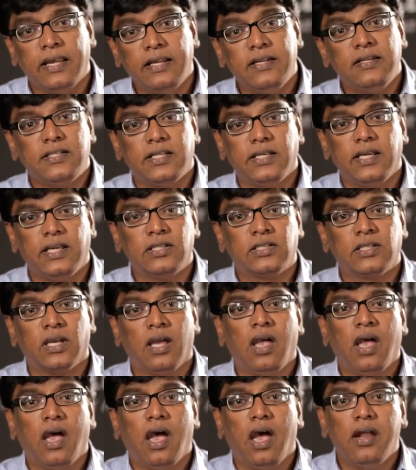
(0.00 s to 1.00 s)
90s,
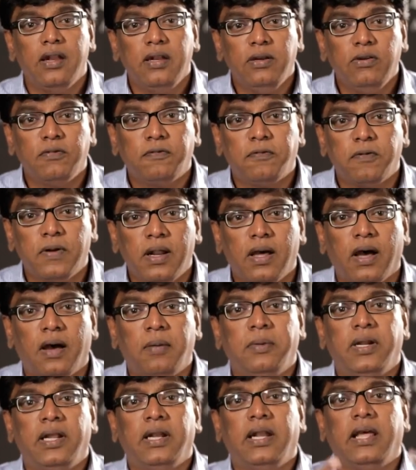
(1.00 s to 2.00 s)
a new
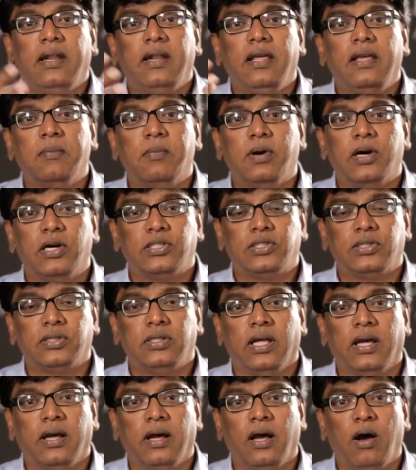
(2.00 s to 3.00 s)
phenomenon had
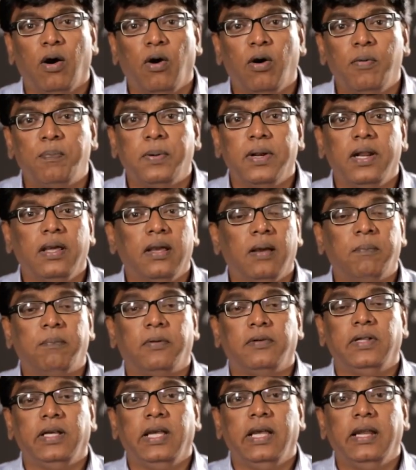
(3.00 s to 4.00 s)
emerged, the opening up
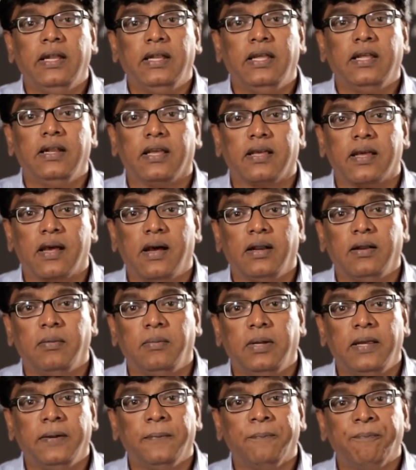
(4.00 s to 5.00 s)
of the Indian
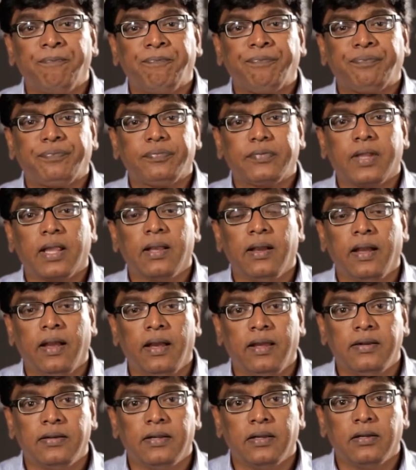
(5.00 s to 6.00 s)
economy
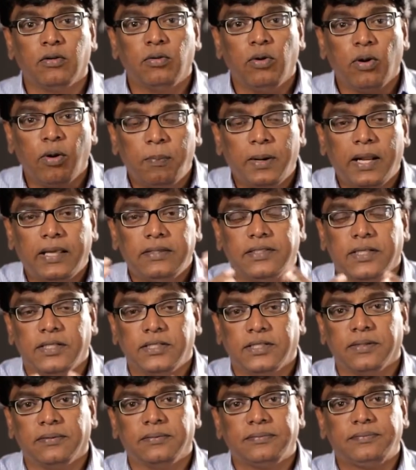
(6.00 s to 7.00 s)
and
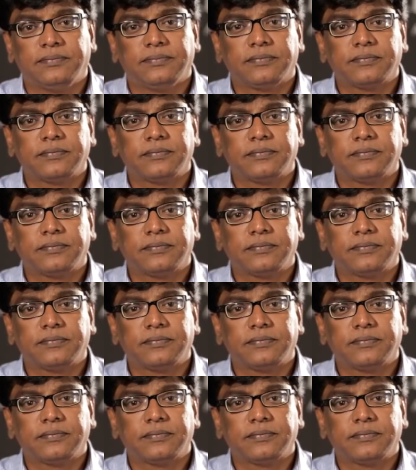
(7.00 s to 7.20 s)
globalization.